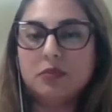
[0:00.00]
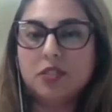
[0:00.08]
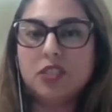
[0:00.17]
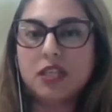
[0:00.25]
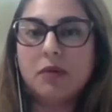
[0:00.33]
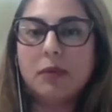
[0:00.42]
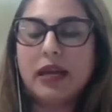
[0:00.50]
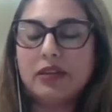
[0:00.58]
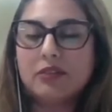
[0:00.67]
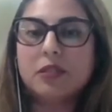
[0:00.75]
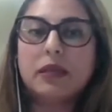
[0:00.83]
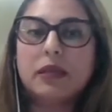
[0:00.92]
just come out
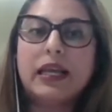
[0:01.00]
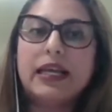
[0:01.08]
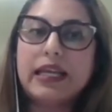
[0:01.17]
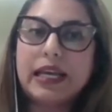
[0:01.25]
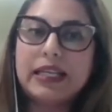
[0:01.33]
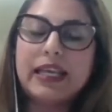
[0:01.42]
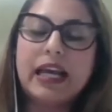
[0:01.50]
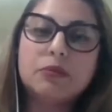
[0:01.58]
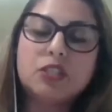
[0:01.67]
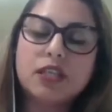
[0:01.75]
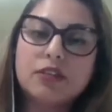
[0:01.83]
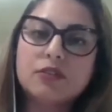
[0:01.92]
of the plane and
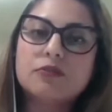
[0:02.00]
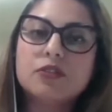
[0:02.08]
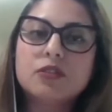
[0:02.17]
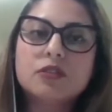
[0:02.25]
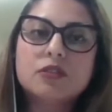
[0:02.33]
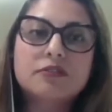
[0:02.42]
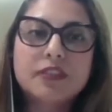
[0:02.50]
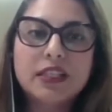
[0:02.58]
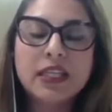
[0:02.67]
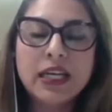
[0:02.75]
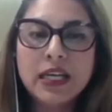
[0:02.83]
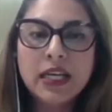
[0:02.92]
capture aerial
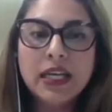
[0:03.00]
photography.